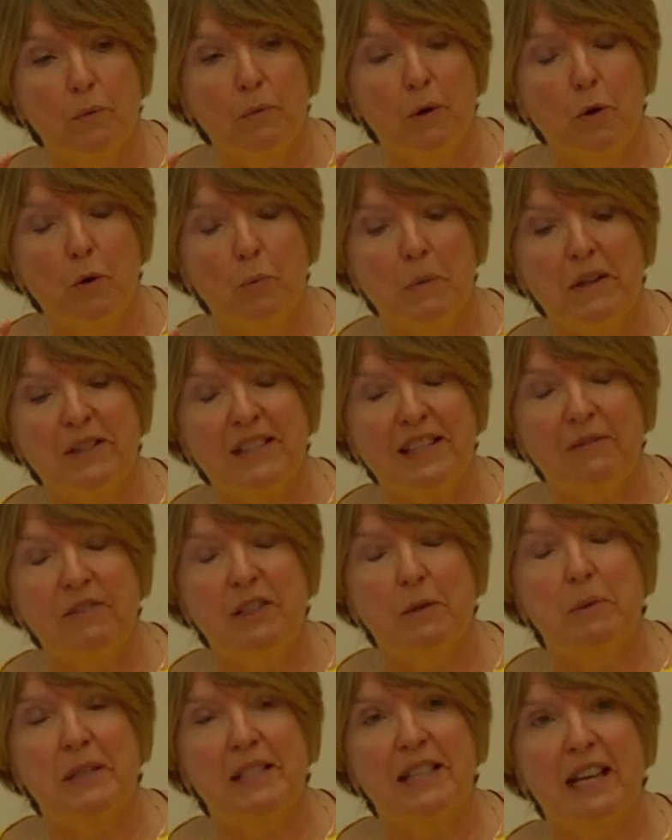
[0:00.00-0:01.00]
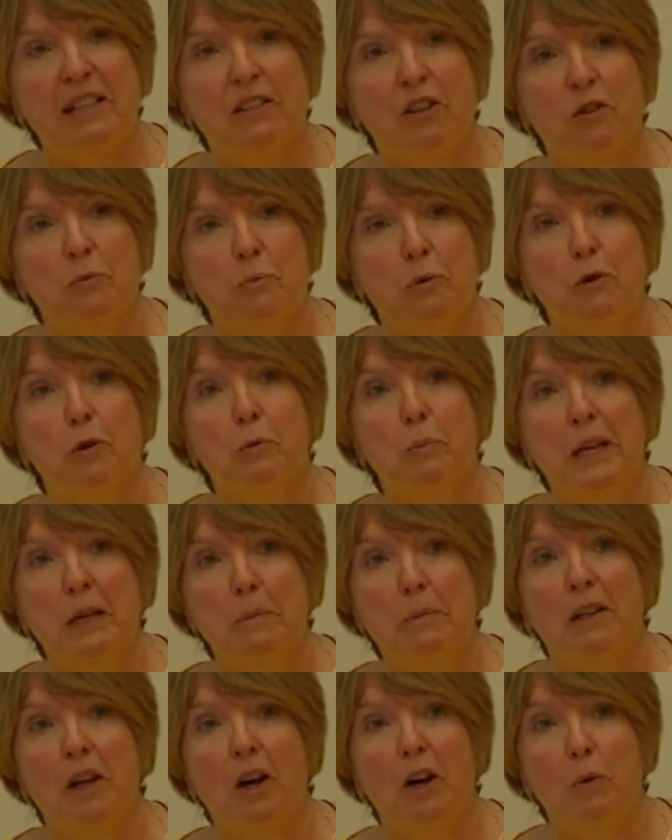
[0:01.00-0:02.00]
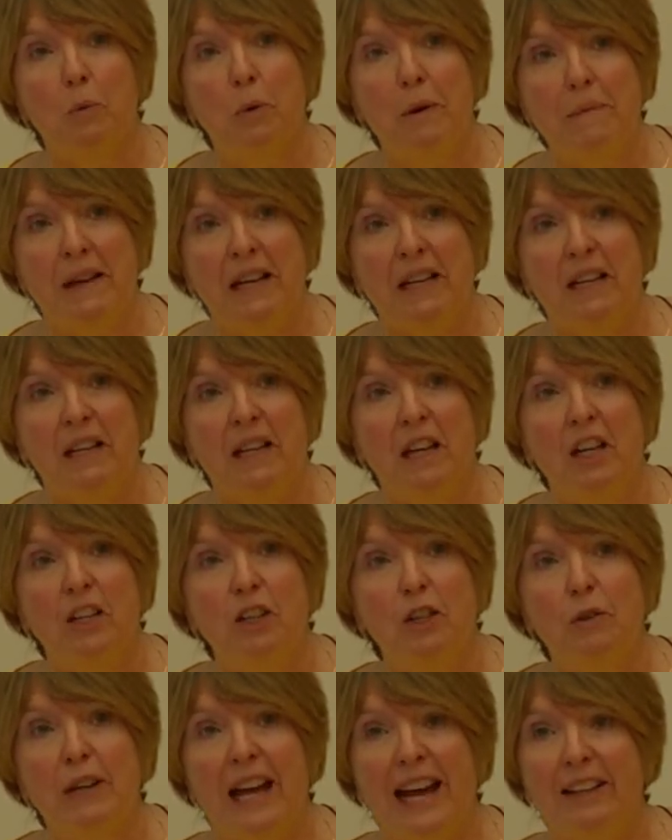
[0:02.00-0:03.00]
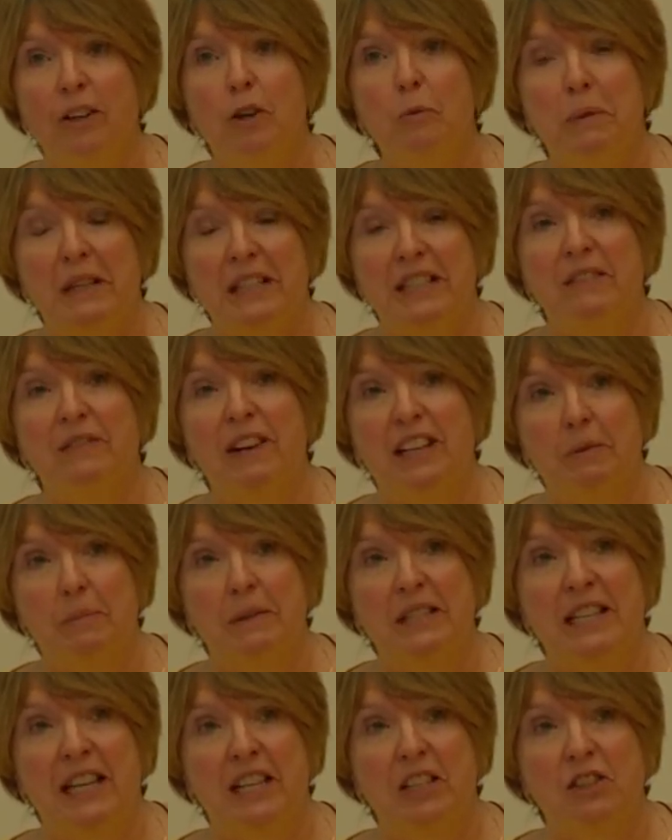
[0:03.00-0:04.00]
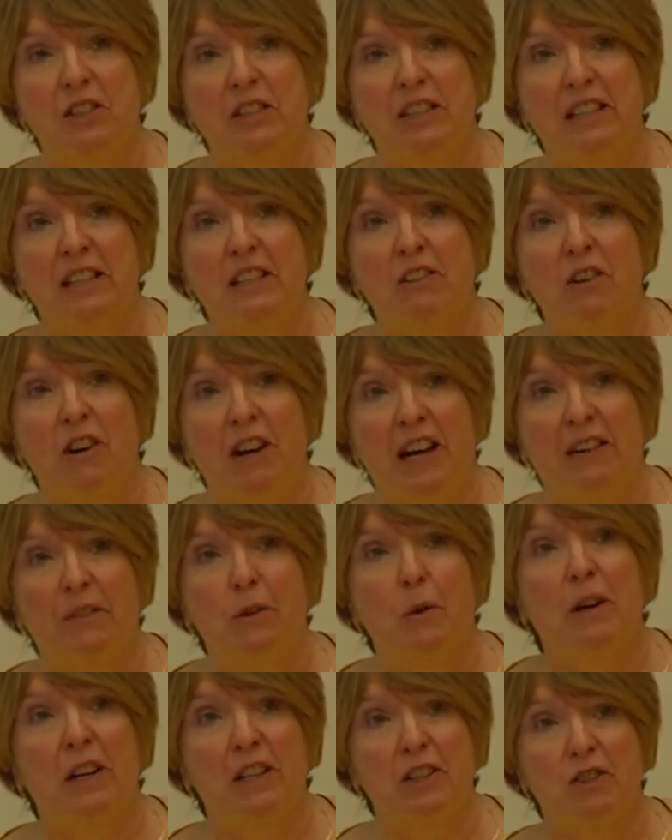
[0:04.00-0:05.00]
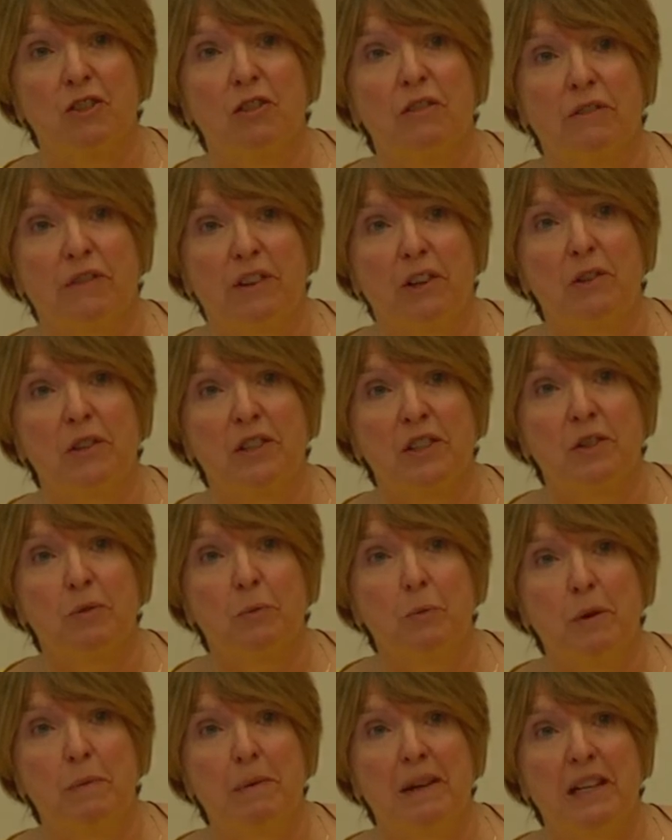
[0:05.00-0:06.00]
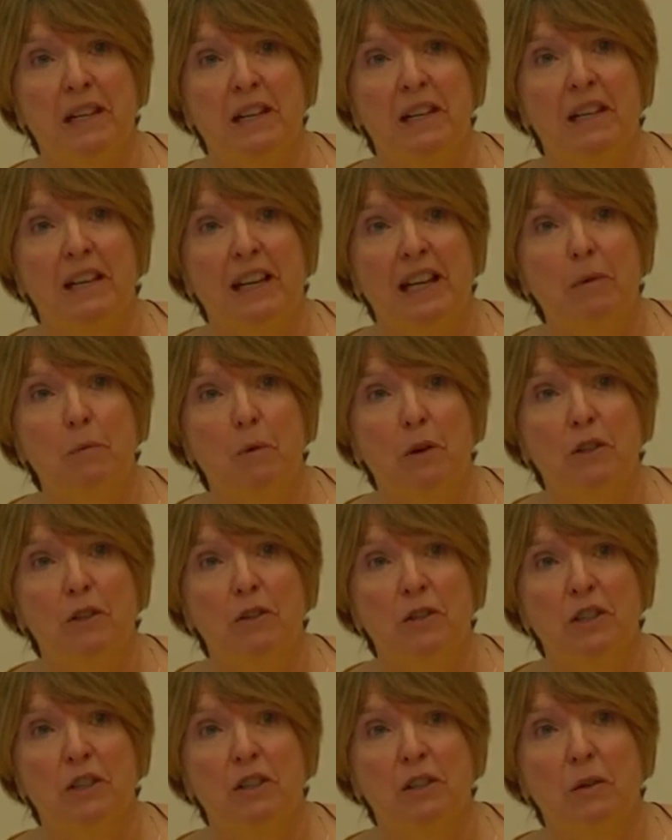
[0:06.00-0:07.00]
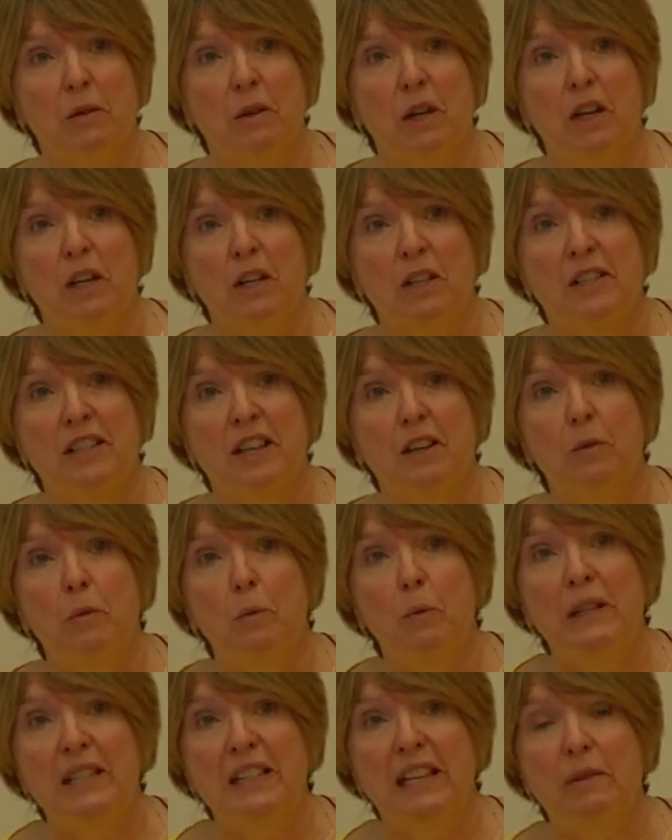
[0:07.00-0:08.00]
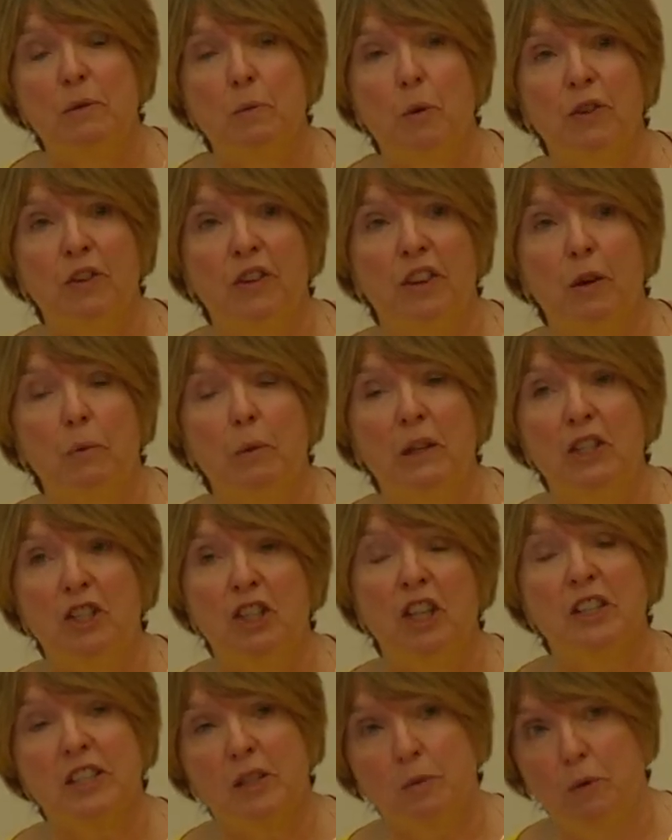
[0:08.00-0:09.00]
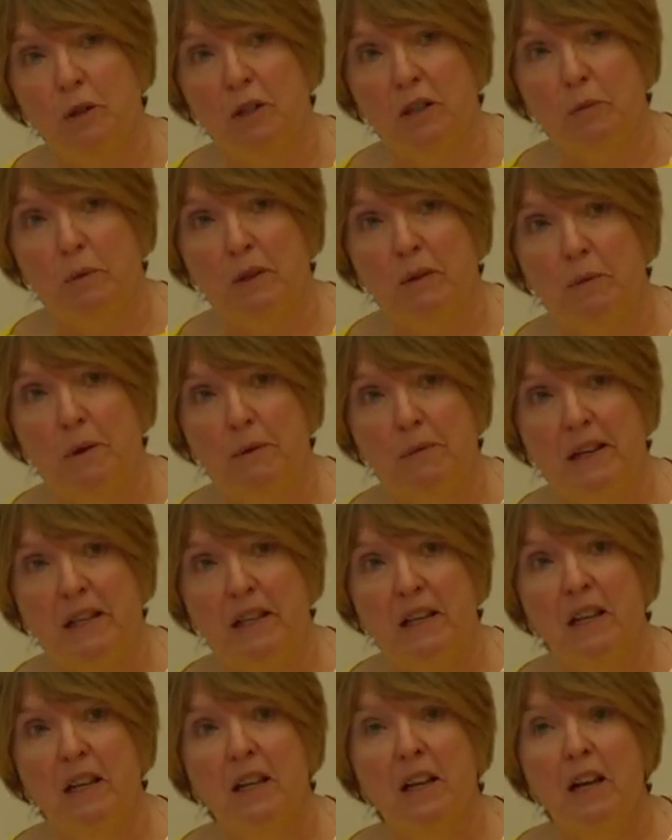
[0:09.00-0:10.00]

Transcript: almost 70% of poor people are women. You cannot be a development agency and not have quite a strong focus on women in what you do. So it wasn't that we just worked with women,